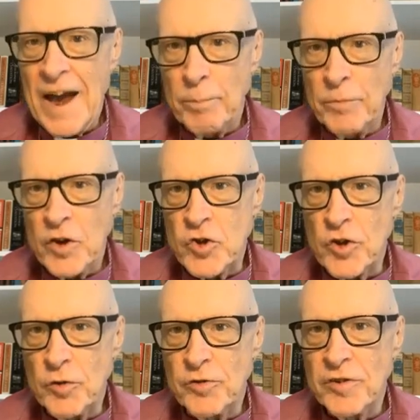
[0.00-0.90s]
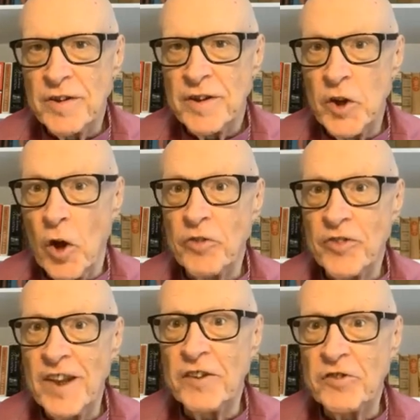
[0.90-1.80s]
I am the truth,
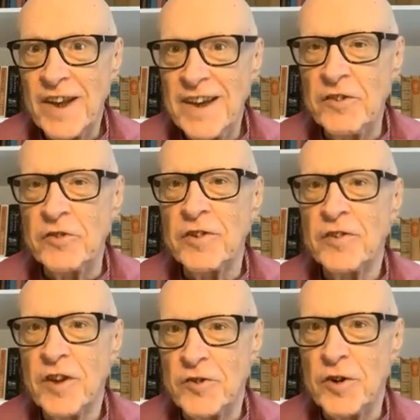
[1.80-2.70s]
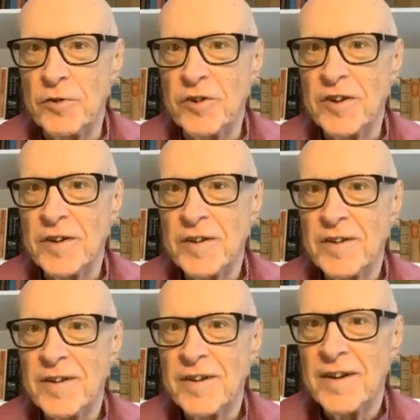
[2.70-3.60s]
not this is the
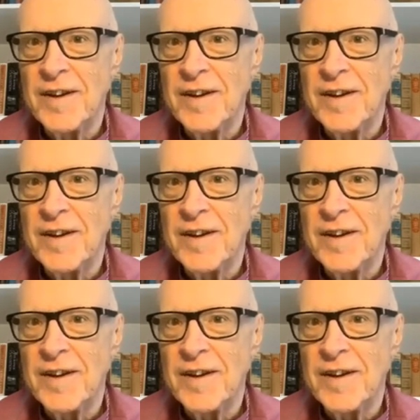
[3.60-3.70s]
truth.